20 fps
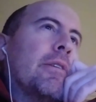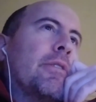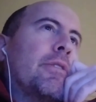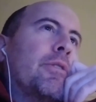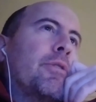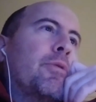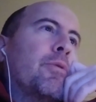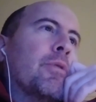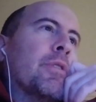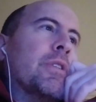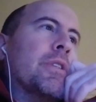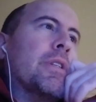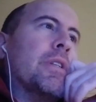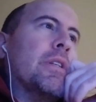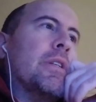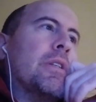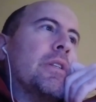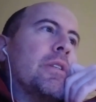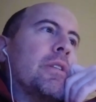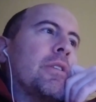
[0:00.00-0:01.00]
who was
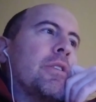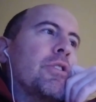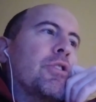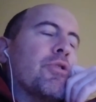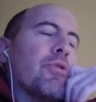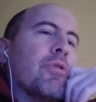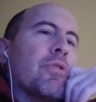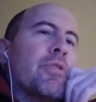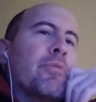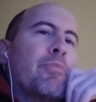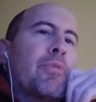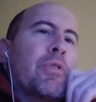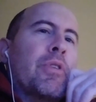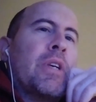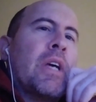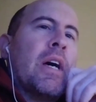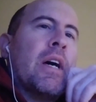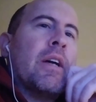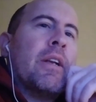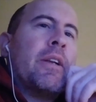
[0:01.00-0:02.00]
it? George
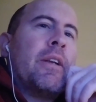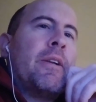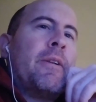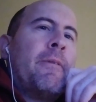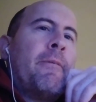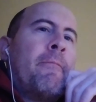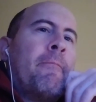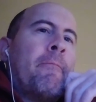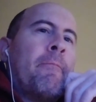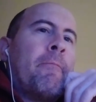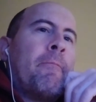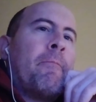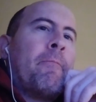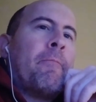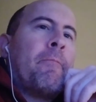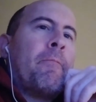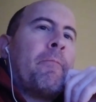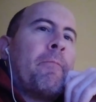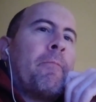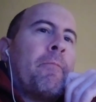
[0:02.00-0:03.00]
Buchanan.
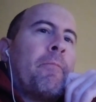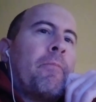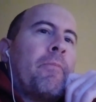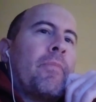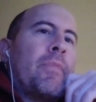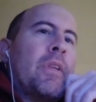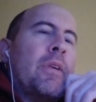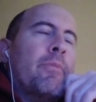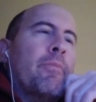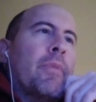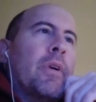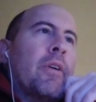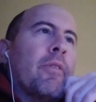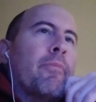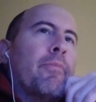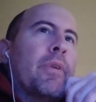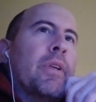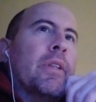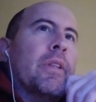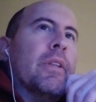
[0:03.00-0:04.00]
He may have
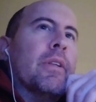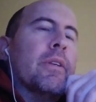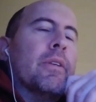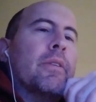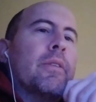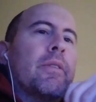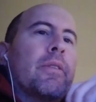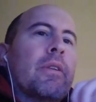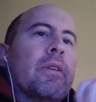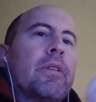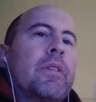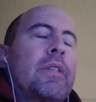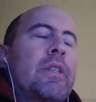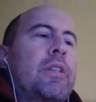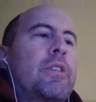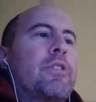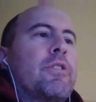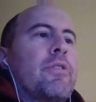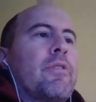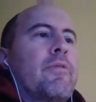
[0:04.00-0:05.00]
been the
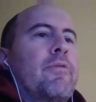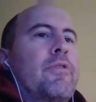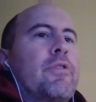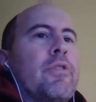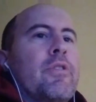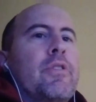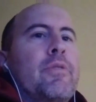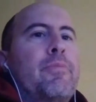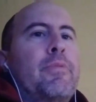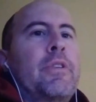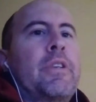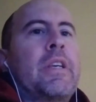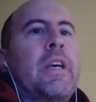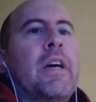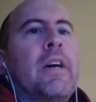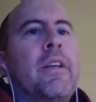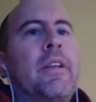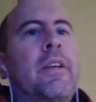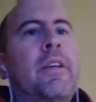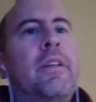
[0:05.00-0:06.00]
teacher of George
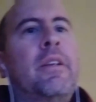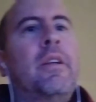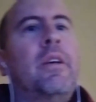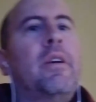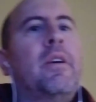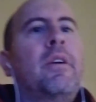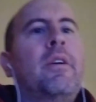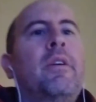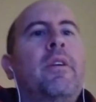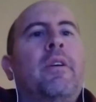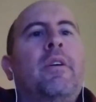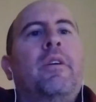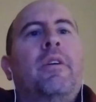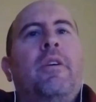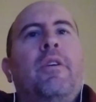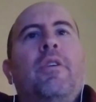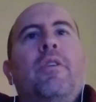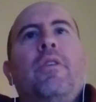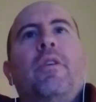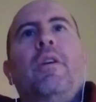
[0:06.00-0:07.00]
Buchanan,
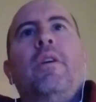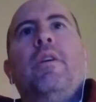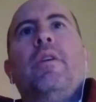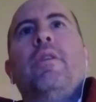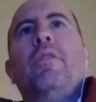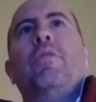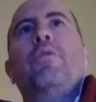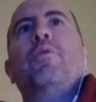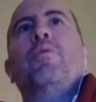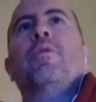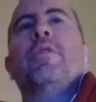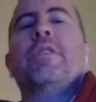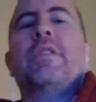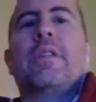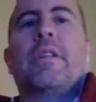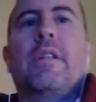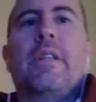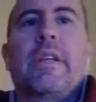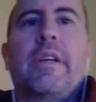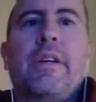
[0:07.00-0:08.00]
who was
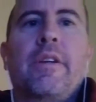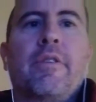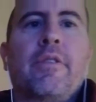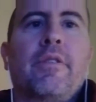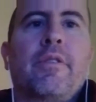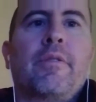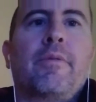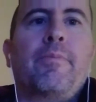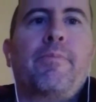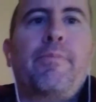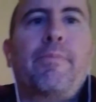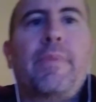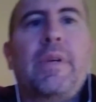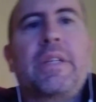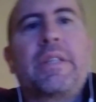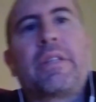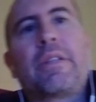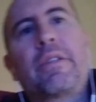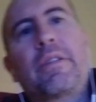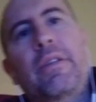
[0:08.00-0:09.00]
a later
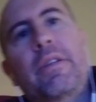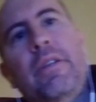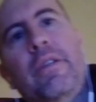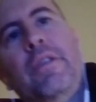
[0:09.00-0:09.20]
basically